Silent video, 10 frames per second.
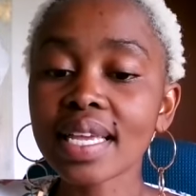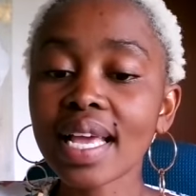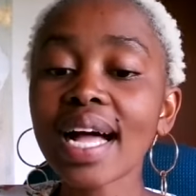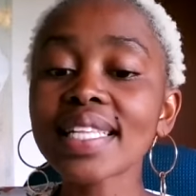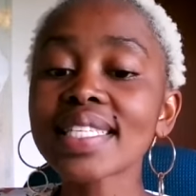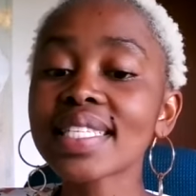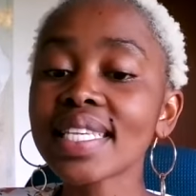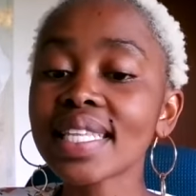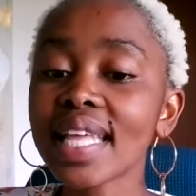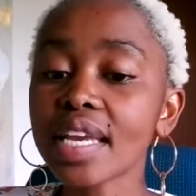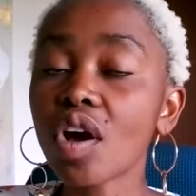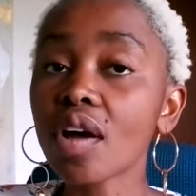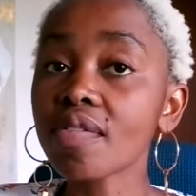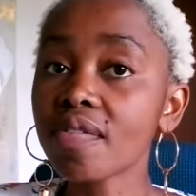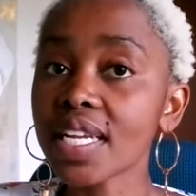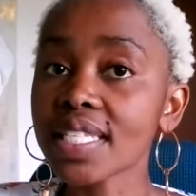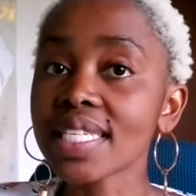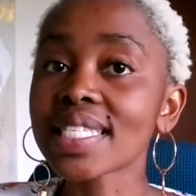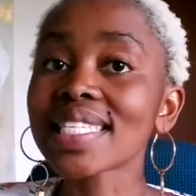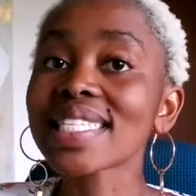can't see that conflict
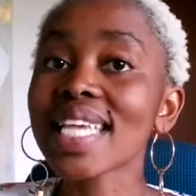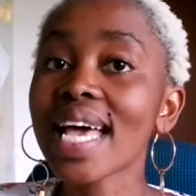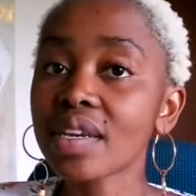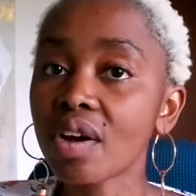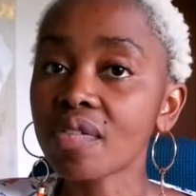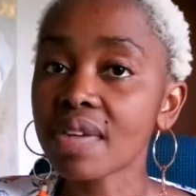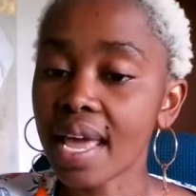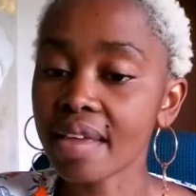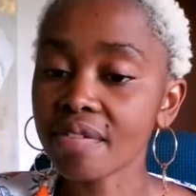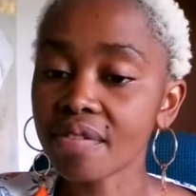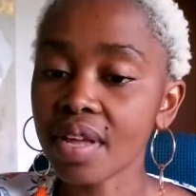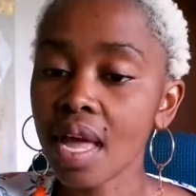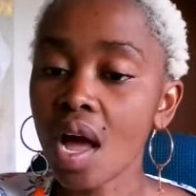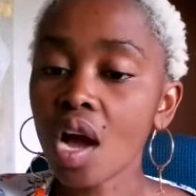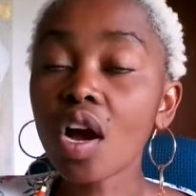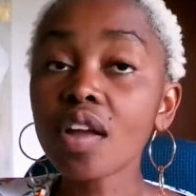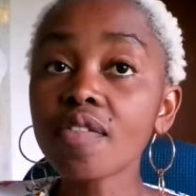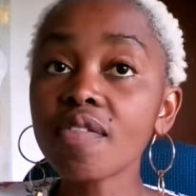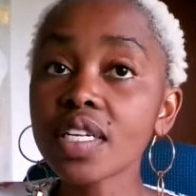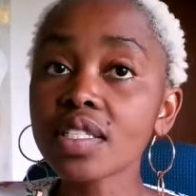is a sign of life.
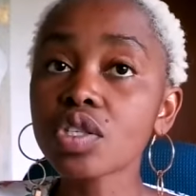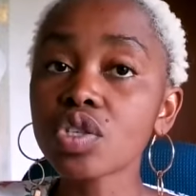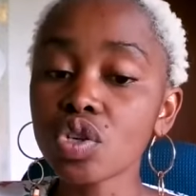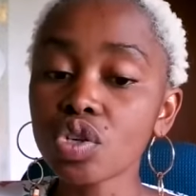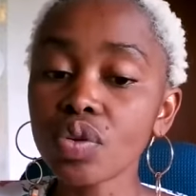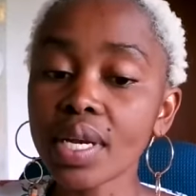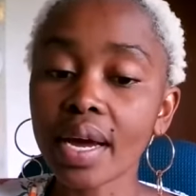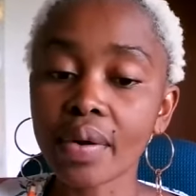Conflicts usually